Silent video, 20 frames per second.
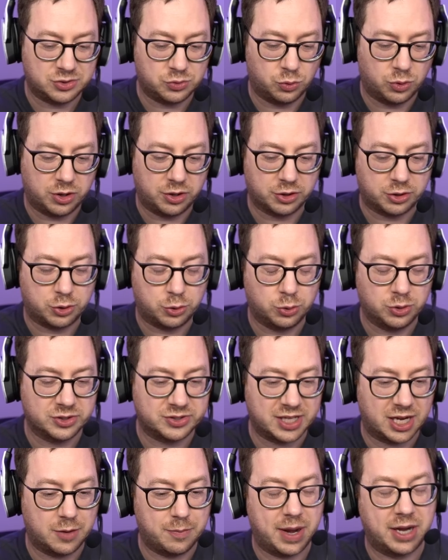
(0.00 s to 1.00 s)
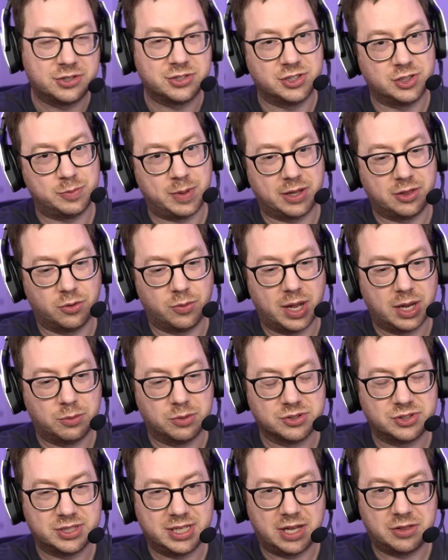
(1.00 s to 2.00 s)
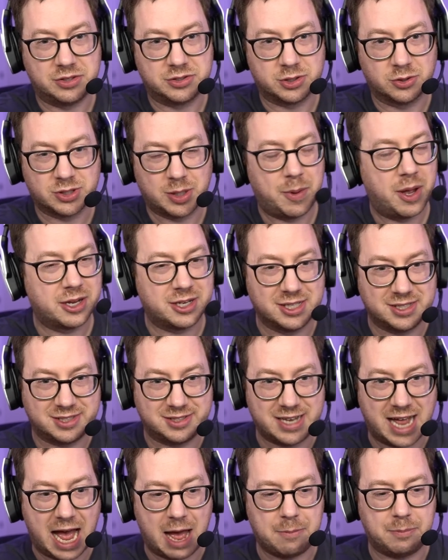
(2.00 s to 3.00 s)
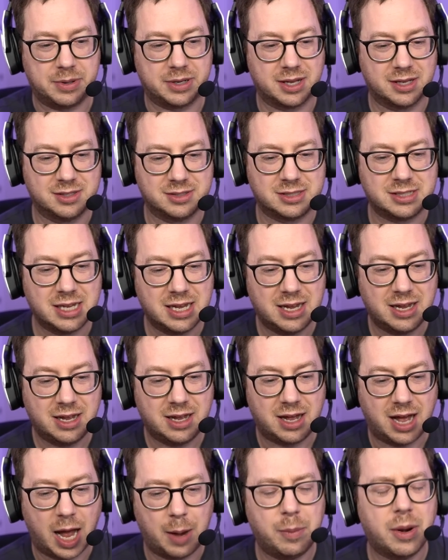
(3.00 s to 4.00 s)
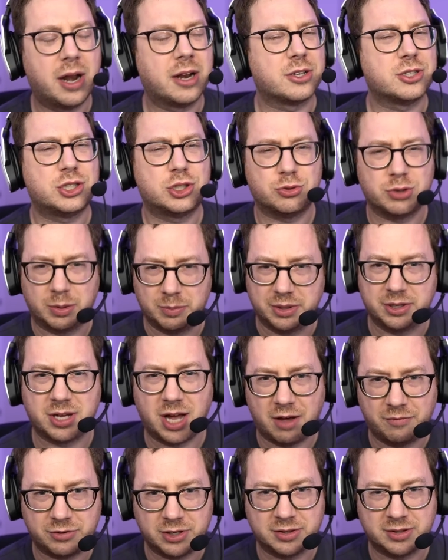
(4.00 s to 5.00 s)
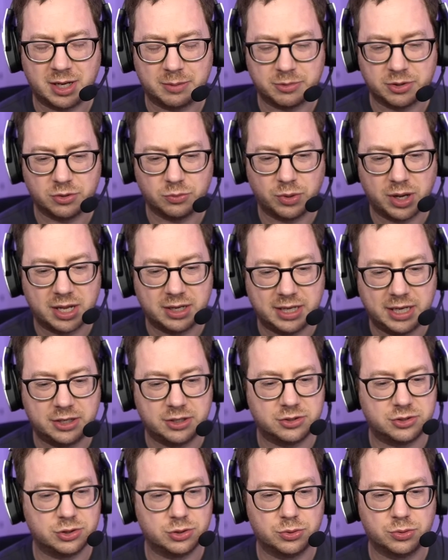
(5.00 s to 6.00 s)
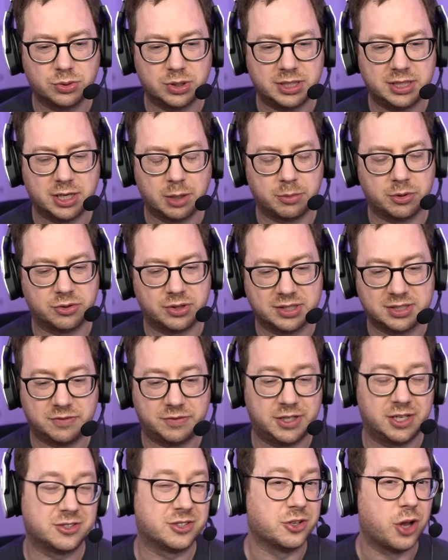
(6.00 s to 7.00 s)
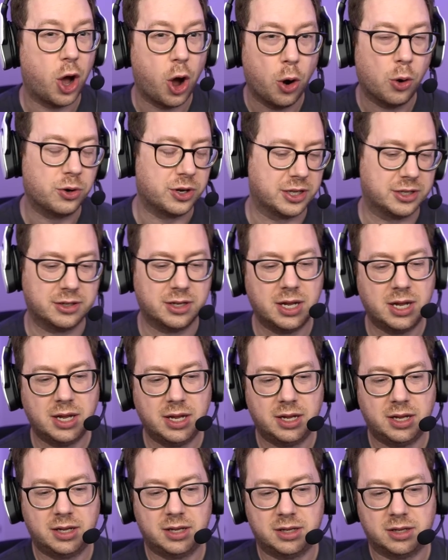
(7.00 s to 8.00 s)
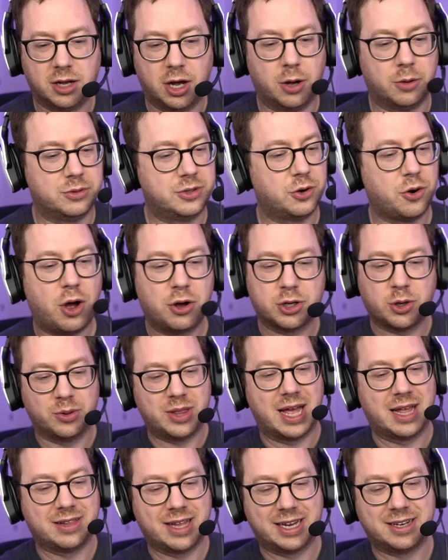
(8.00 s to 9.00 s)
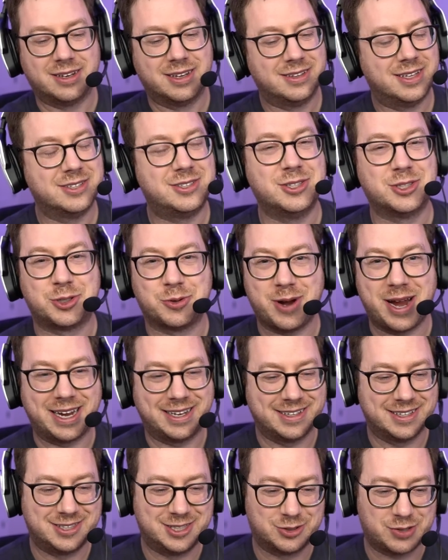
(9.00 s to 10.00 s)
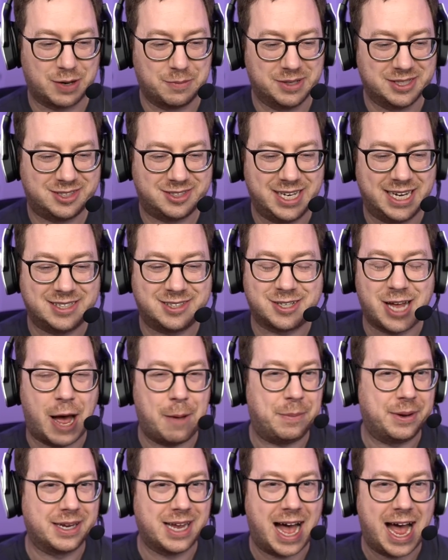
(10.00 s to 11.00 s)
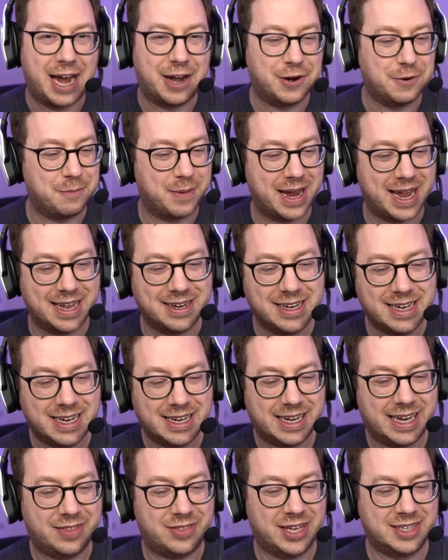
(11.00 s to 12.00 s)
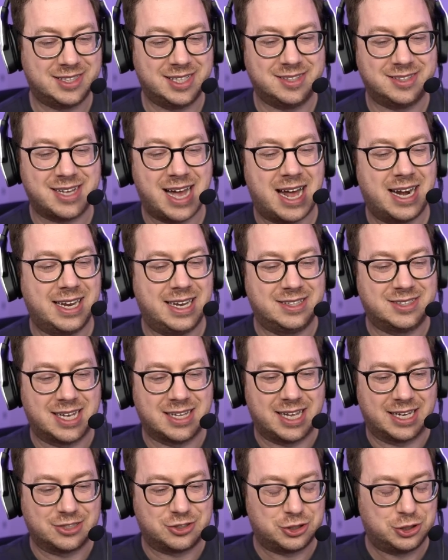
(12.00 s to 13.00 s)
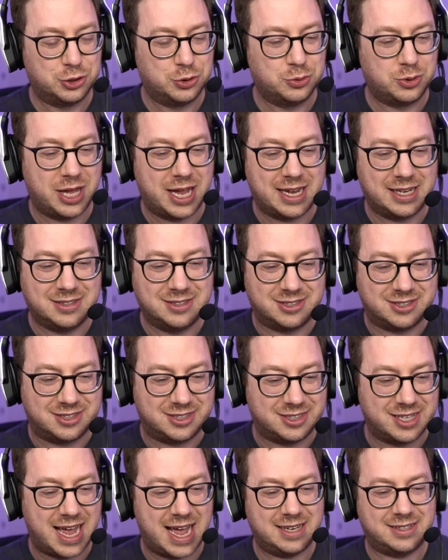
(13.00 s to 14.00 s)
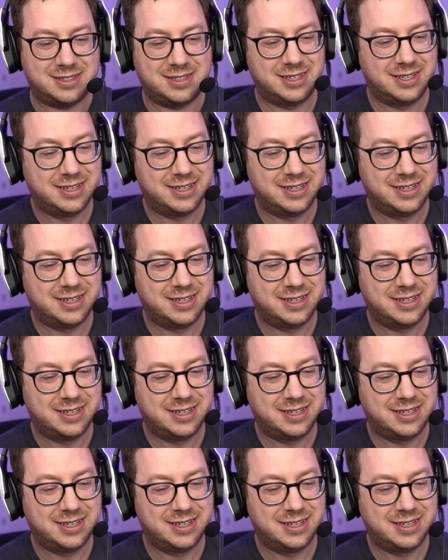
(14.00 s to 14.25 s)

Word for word: one of the coolest animations, by the way. We'll see how this goes. I'm not going to snap because I'm not extremely confident that I'm going to win. He could do any number of things. If he does an Odin, oh, they're all going that lane. This is great. This is great. Mystique's copying Iron Man. He thinks he's got it. He's got like two lanes set.